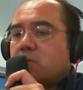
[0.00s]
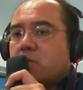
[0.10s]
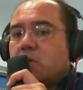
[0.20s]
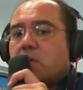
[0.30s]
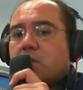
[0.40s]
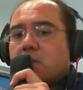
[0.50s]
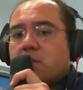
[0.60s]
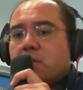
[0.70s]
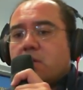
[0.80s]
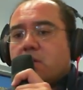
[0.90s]
So
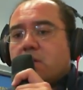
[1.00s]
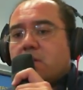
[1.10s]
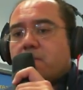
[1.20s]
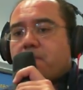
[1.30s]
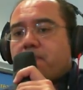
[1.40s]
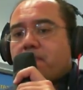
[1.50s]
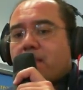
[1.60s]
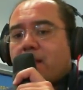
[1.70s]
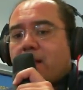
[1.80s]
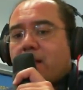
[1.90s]

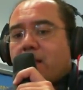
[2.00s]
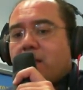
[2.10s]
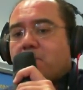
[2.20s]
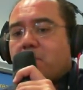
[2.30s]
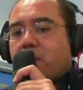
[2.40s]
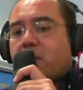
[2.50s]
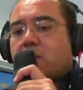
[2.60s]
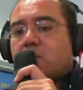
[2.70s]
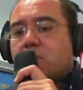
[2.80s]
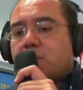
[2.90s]
in my
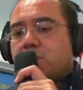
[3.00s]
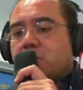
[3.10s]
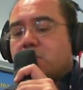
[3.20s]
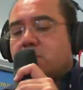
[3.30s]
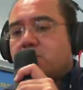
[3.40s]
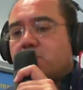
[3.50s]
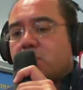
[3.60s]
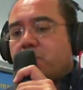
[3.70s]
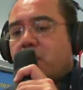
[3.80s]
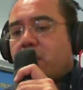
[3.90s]
calculation
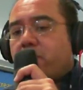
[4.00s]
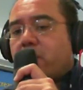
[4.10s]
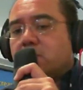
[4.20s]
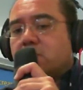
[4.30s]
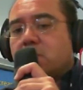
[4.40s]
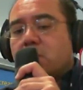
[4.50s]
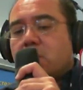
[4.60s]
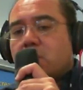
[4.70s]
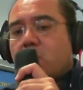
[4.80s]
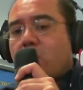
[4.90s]
should be around
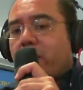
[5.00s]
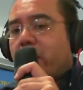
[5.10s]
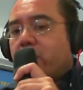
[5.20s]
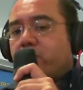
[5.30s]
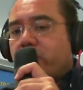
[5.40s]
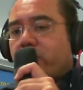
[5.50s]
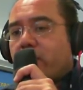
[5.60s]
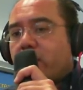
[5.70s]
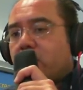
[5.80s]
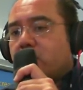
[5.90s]

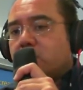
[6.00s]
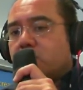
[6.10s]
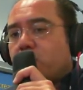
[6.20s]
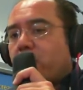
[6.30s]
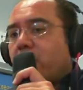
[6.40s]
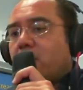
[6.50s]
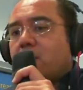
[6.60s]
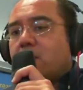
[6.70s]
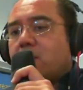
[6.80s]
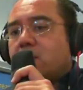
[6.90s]

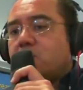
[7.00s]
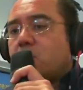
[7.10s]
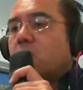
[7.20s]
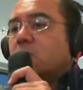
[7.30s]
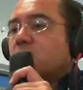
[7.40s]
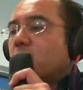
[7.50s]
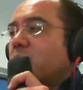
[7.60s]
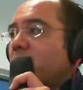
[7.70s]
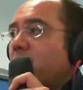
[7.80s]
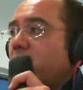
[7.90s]
120 schools
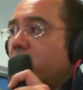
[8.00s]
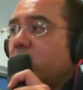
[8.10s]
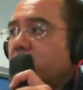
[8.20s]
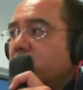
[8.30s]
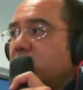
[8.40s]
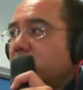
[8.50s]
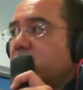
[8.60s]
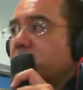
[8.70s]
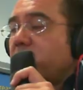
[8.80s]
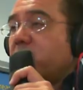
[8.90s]
with a
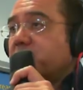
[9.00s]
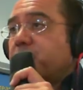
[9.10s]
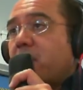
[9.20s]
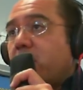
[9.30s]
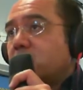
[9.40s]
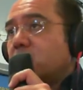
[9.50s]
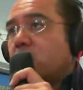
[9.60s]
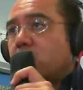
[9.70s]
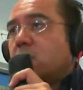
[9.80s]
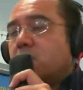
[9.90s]
makerspace
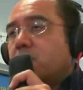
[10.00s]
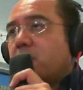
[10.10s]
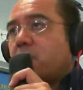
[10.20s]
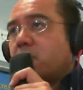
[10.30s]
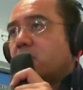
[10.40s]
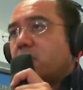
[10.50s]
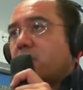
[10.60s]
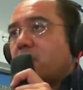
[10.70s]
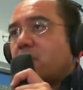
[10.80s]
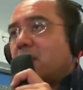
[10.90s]
or maker
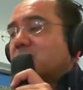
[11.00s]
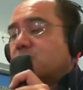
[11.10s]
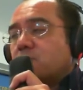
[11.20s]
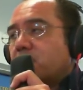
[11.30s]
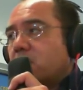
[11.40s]
classroom